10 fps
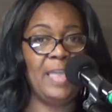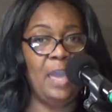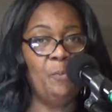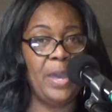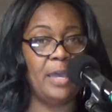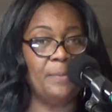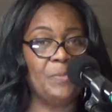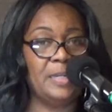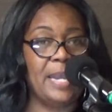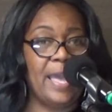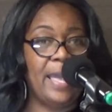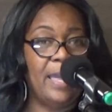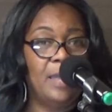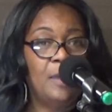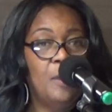they wake up
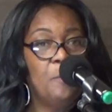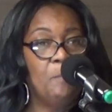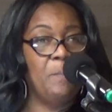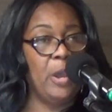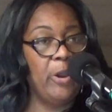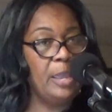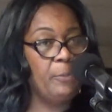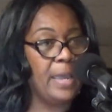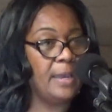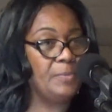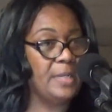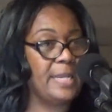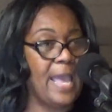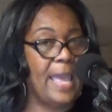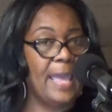today. Mary wake up
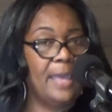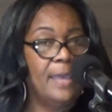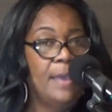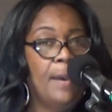today.